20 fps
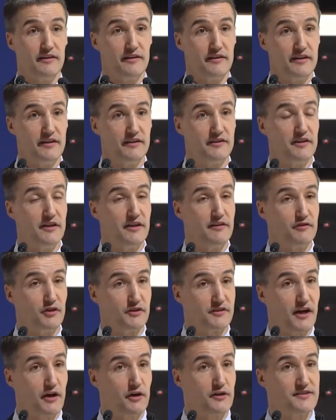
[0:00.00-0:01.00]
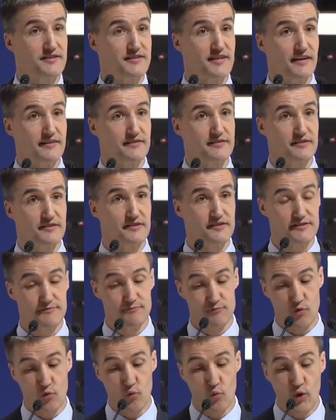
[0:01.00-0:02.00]
if the tire senses
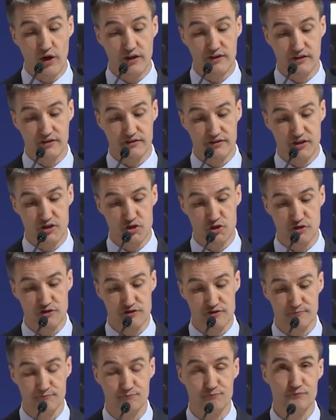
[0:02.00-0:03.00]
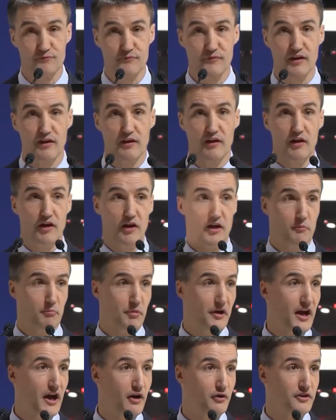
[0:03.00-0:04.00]
wet conditions.
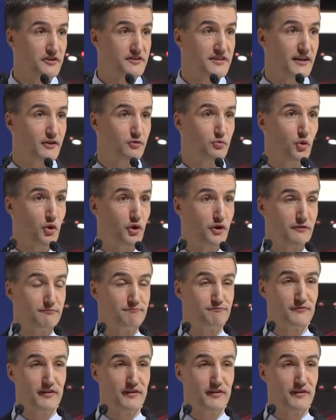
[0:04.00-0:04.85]
But how does that work?